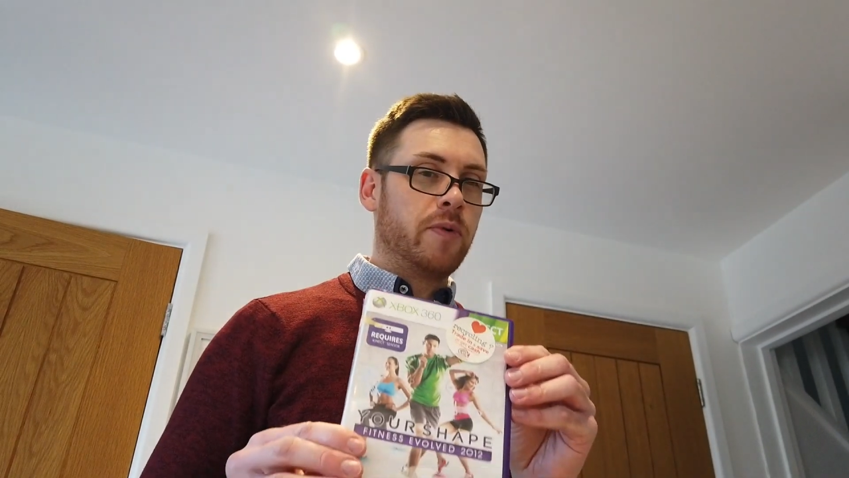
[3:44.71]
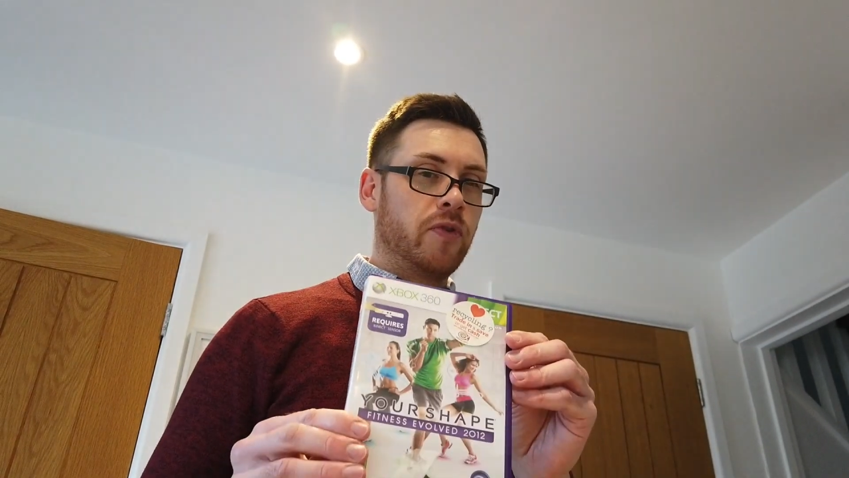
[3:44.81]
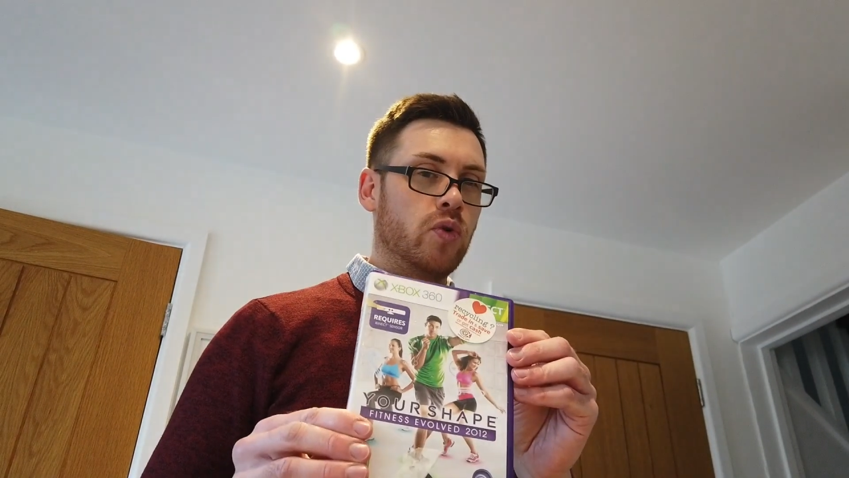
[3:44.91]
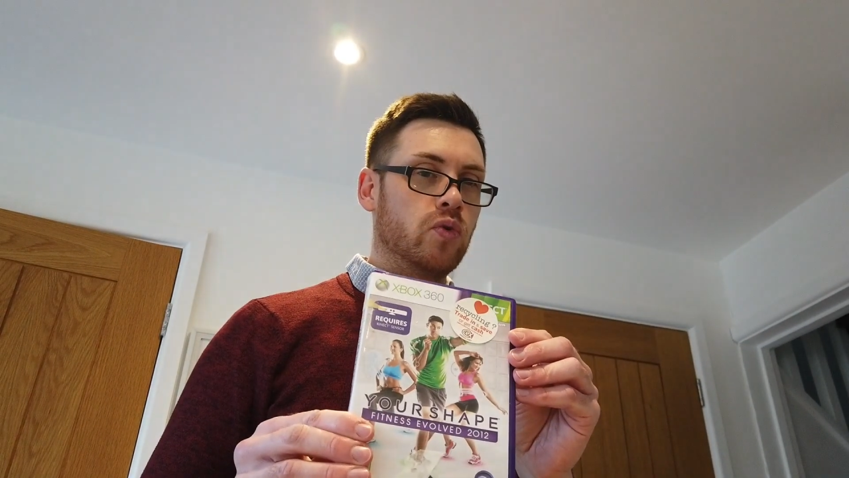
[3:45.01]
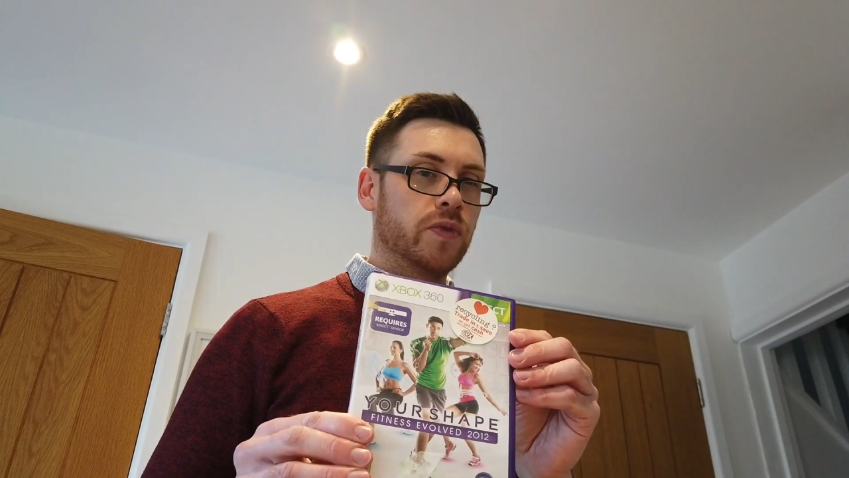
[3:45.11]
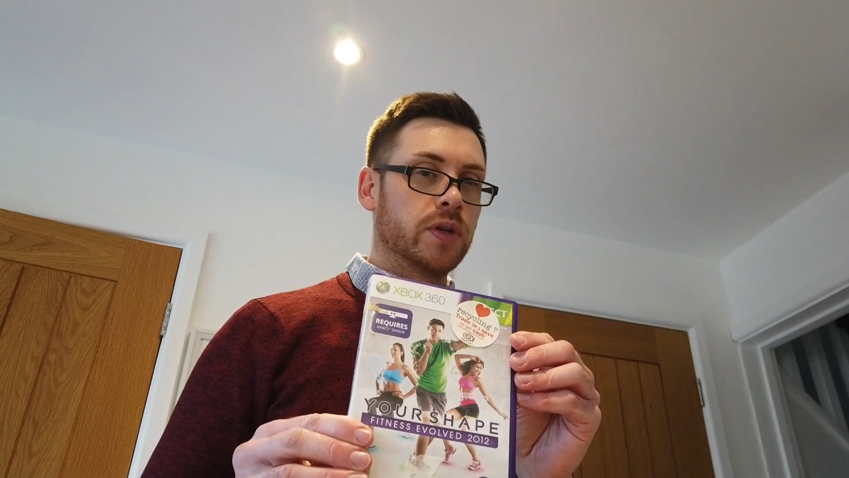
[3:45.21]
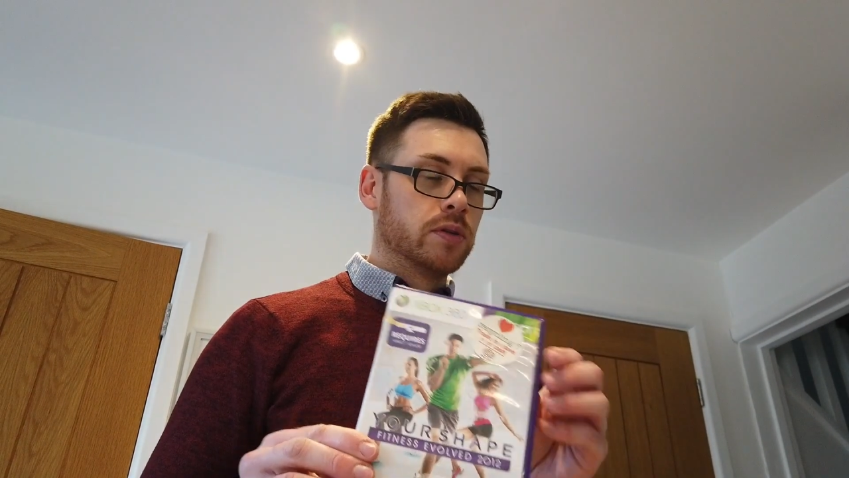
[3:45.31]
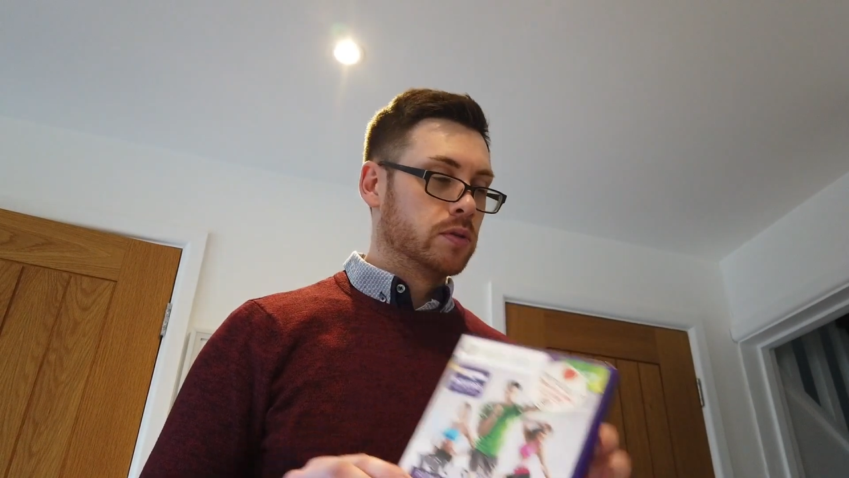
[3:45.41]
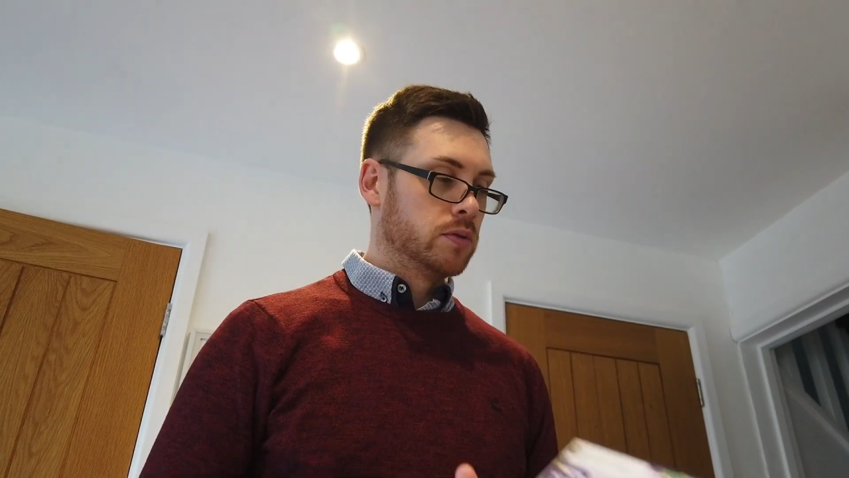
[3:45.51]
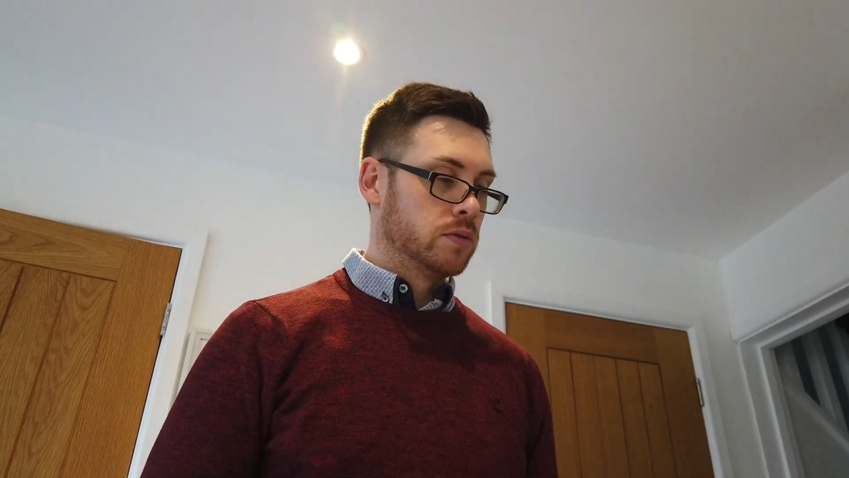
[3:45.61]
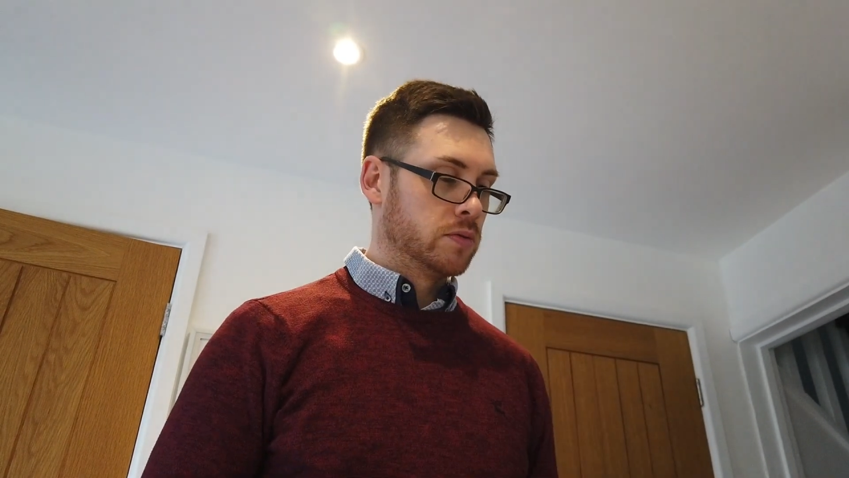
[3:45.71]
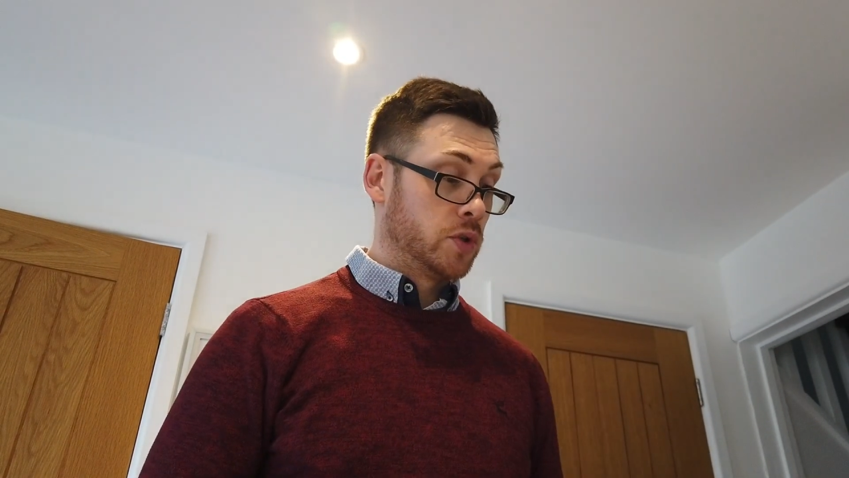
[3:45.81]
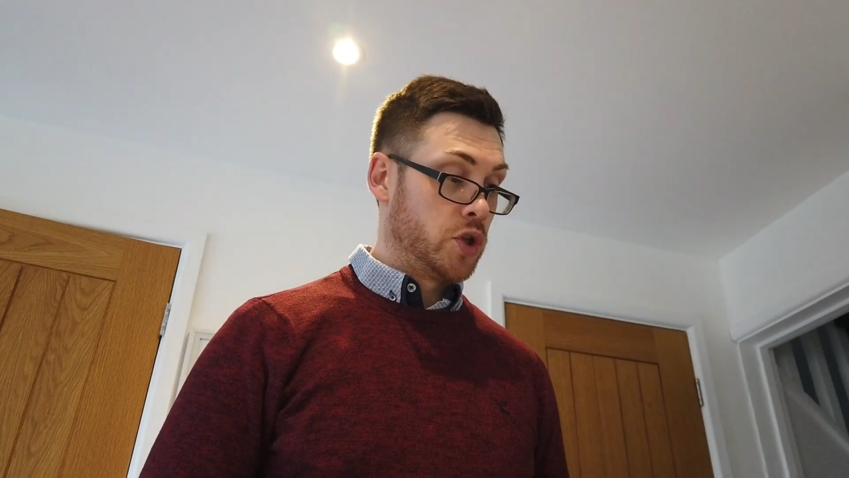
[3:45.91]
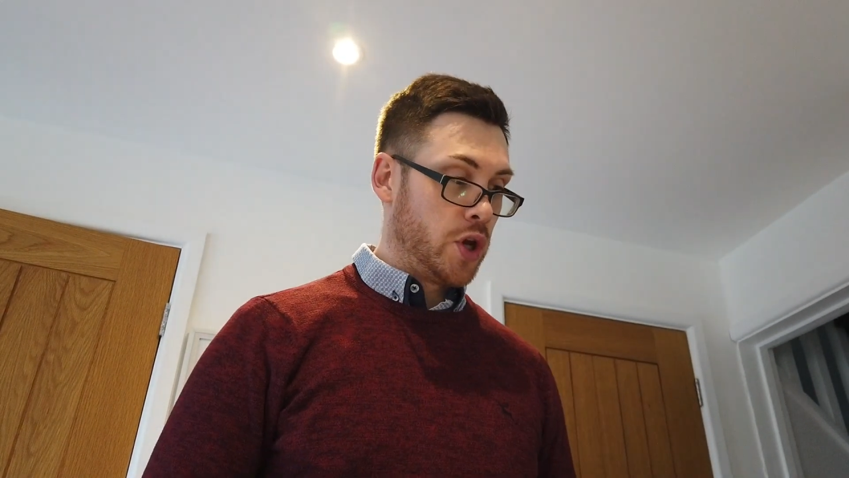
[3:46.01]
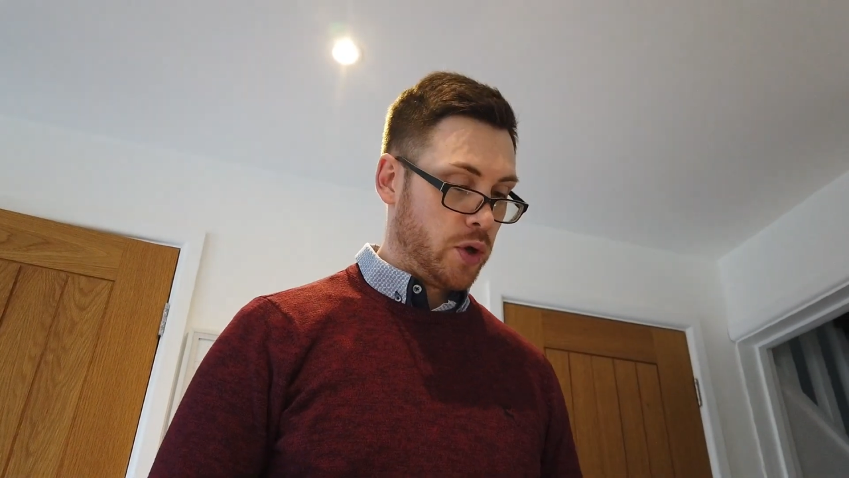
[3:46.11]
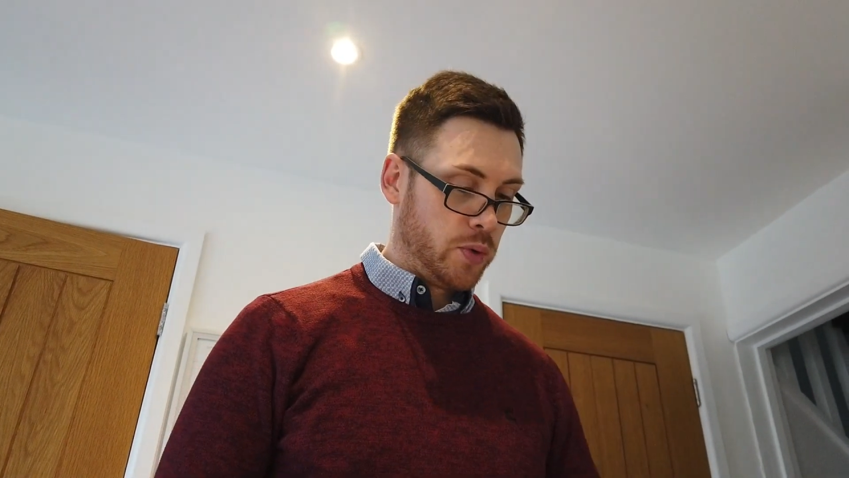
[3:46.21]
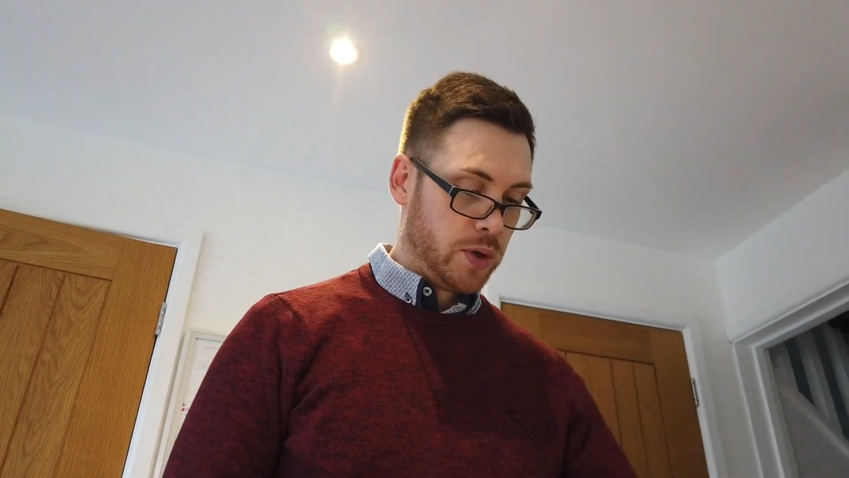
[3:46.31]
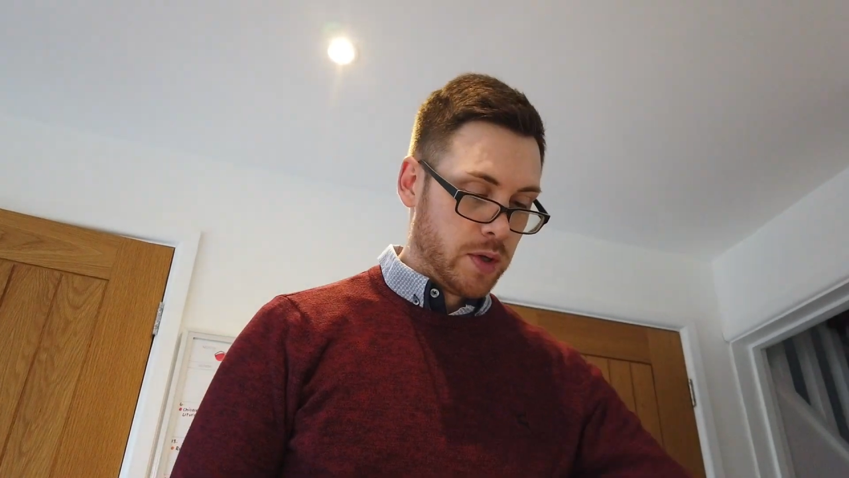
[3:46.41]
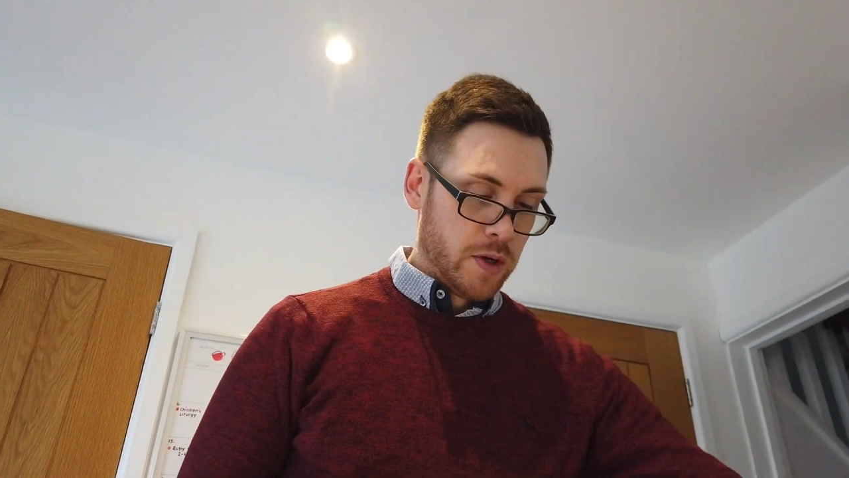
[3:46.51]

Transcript: Evolved? No.